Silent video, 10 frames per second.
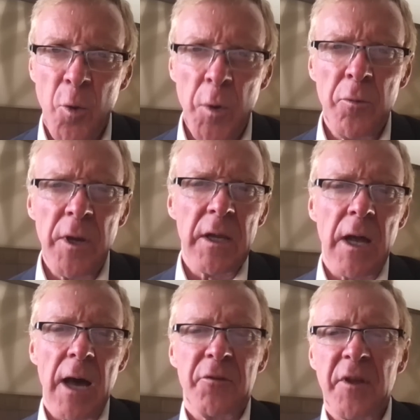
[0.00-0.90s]
we
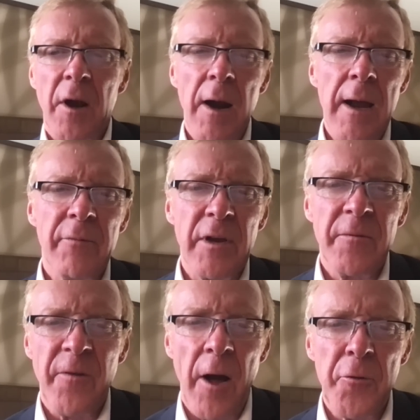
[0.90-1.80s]
realized that our Heavenly
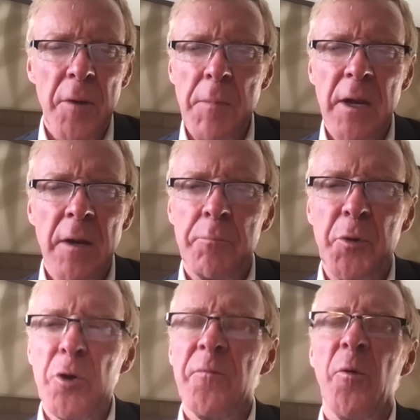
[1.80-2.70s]
Father had made a
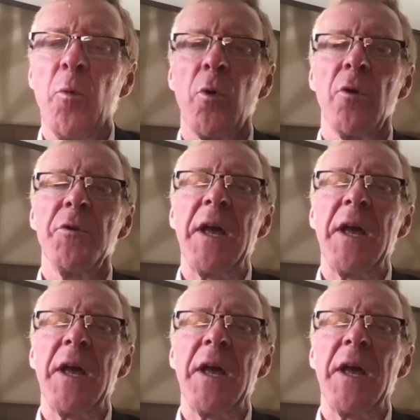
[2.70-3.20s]
beautiful world